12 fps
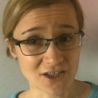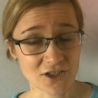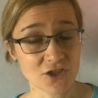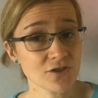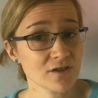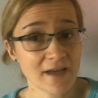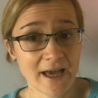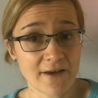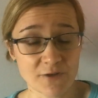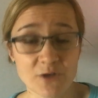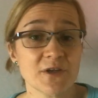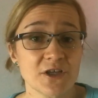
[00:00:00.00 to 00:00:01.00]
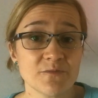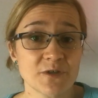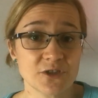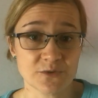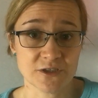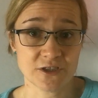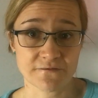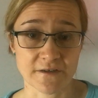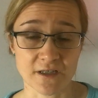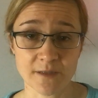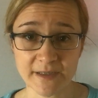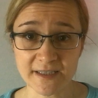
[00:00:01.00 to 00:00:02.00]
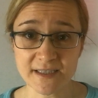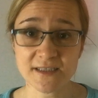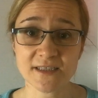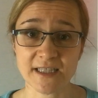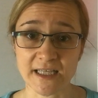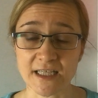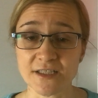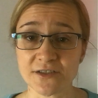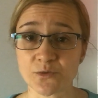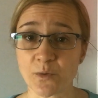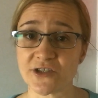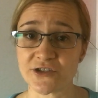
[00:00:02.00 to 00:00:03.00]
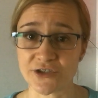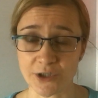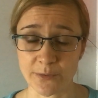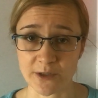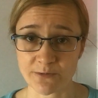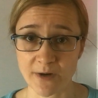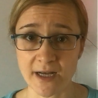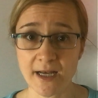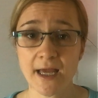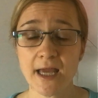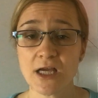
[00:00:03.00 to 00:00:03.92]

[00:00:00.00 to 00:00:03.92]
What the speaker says: You may do it differently, but this is the easiest way to do it, right?